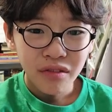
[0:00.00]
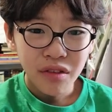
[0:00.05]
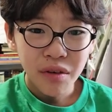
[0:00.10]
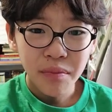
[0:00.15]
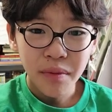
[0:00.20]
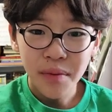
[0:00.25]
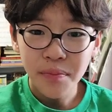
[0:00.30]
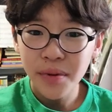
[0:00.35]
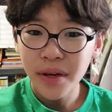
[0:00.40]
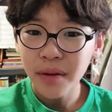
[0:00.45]
you
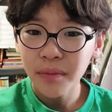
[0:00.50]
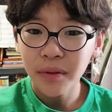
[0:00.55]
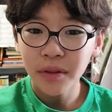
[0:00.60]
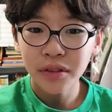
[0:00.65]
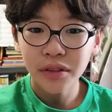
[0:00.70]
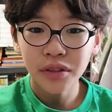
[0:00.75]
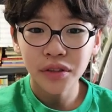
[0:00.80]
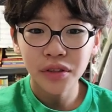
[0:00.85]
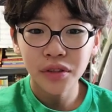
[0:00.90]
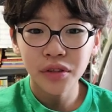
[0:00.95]
might be able
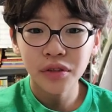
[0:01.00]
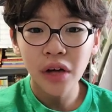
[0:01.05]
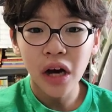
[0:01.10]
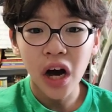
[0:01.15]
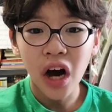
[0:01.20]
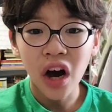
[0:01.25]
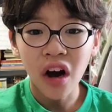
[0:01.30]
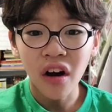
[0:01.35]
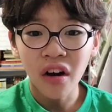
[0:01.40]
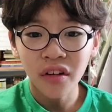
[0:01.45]
to do
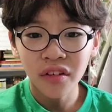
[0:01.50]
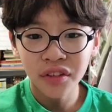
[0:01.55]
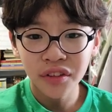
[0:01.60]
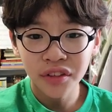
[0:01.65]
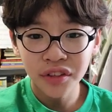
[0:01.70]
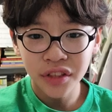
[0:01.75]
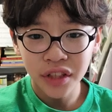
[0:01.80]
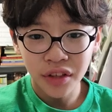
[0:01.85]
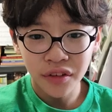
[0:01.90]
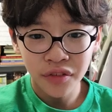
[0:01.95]
all the
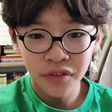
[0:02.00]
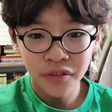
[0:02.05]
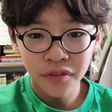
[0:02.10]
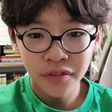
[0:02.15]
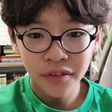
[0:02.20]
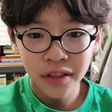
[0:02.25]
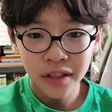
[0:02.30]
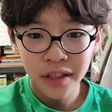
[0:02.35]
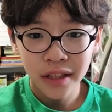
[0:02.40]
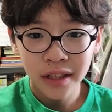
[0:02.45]
stuff
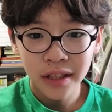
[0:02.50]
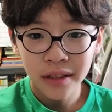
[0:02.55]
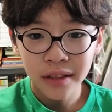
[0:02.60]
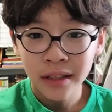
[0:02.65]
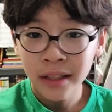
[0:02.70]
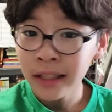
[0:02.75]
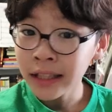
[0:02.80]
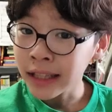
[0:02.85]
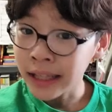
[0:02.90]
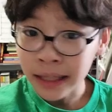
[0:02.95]

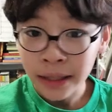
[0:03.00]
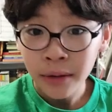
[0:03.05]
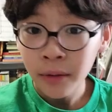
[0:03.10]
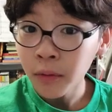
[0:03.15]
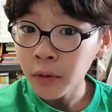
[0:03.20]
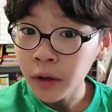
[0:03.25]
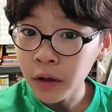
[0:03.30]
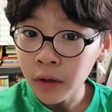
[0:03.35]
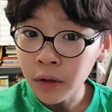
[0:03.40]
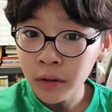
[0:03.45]
in the
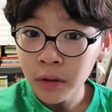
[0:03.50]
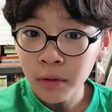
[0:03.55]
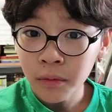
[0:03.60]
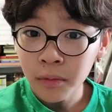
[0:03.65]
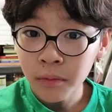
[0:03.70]
world.